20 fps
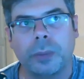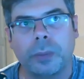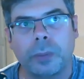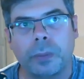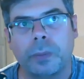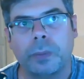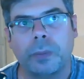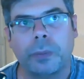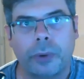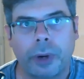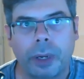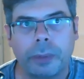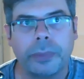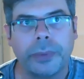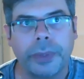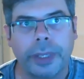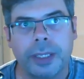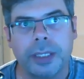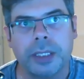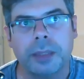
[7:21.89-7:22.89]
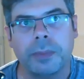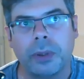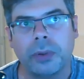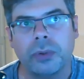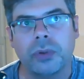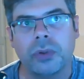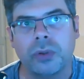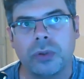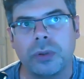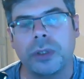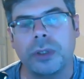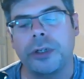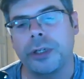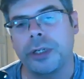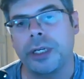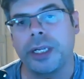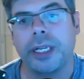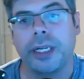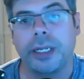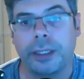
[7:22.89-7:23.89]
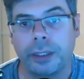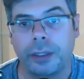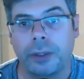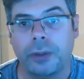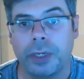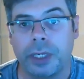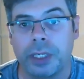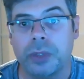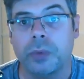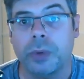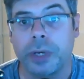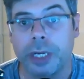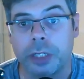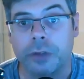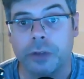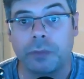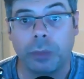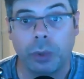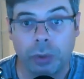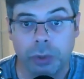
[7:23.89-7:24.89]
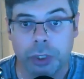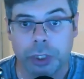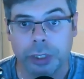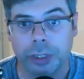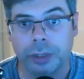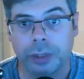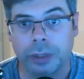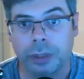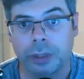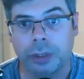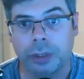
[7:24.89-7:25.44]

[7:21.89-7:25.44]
It probably has about 280 degrees range of motion